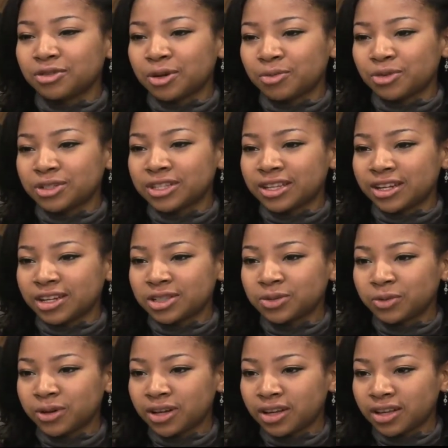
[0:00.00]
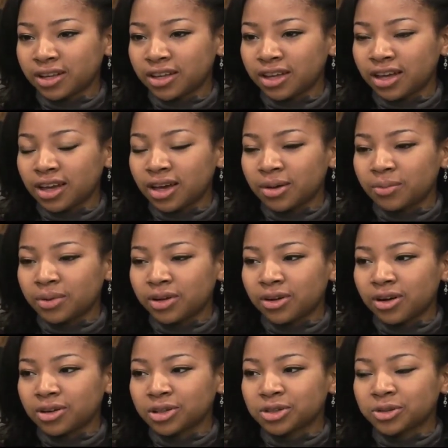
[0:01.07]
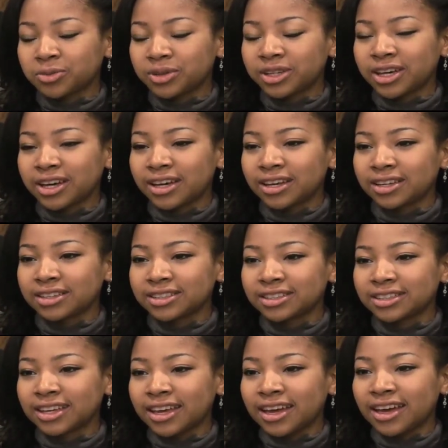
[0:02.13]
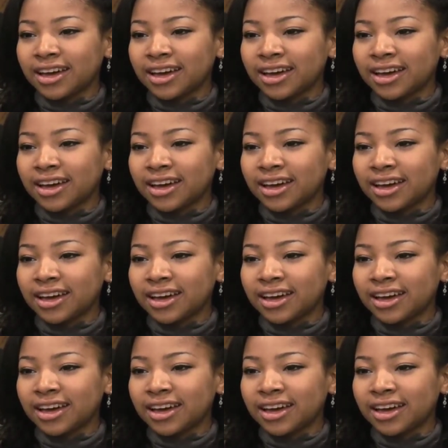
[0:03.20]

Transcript: to represent us well, but also because